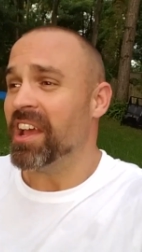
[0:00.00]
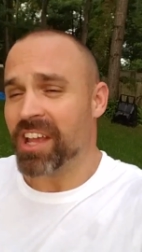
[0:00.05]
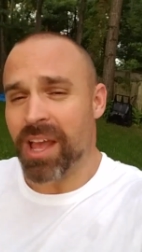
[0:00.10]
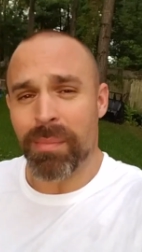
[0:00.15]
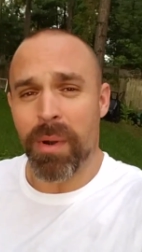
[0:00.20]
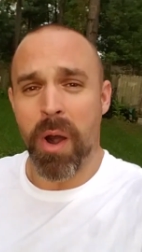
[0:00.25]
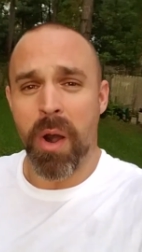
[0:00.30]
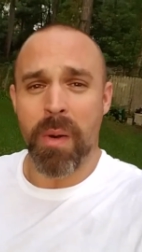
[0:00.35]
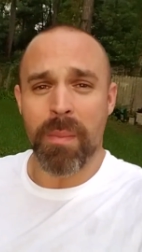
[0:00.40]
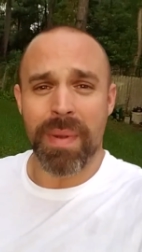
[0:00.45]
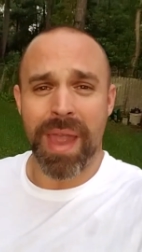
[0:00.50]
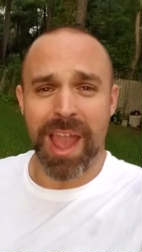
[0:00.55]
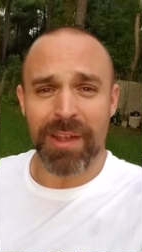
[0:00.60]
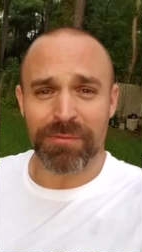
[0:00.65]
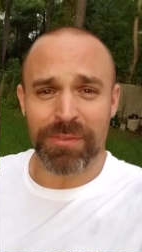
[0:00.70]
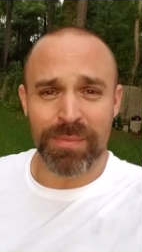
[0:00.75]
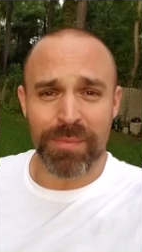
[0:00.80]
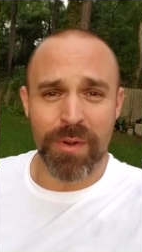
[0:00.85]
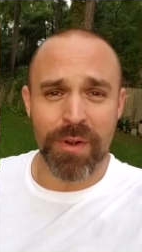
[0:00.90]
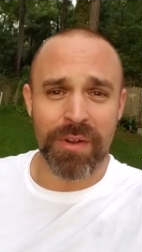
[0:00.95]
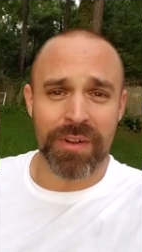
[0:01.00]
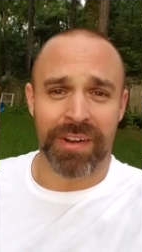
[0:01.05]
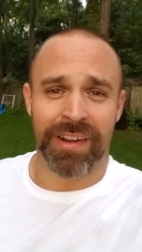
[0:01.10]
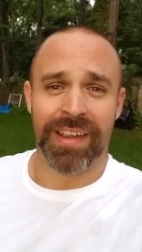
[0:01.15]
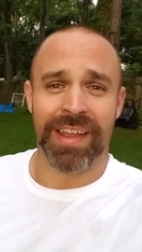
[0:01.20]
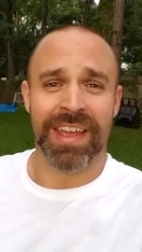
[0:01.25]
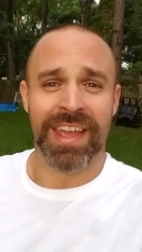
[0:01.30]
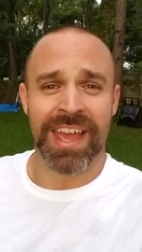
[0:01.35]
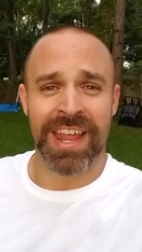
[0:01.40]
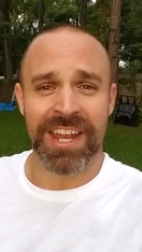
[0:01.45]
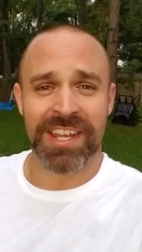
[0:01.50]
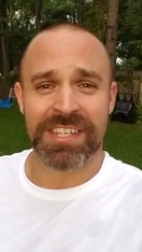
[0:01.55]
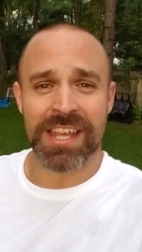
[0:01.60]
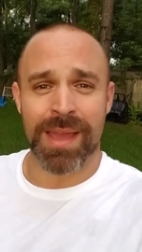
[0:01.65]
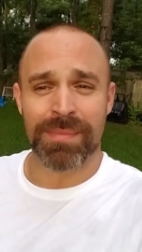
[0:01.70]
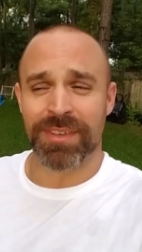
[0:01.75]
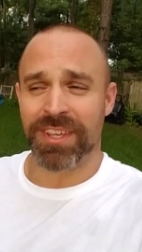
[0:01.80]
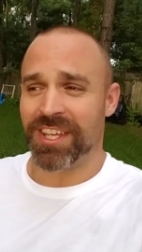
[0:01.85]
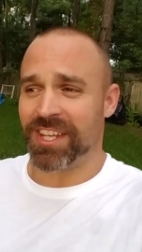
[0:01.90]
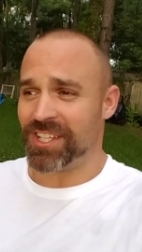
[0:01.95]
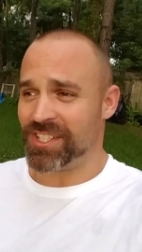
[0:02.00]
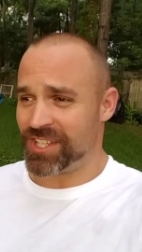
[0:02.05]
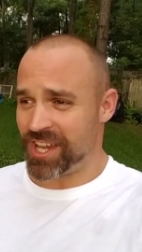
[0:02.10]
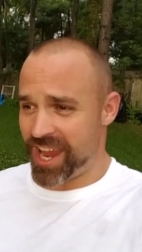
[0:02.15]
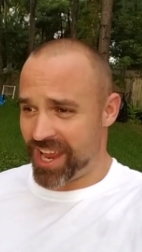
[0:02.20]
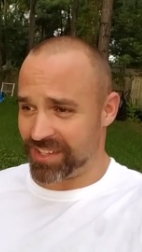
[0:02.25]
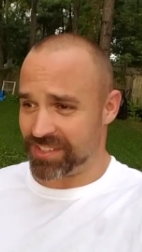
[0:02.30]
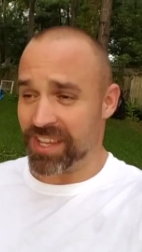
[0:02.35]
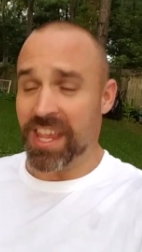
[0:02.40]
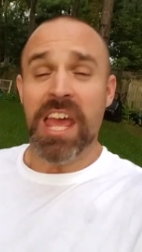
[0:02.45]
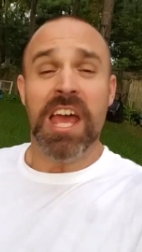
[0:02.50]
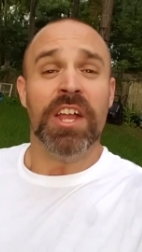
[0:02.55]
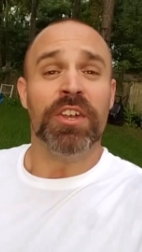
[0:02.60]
Come on back for more anytime you get a chance.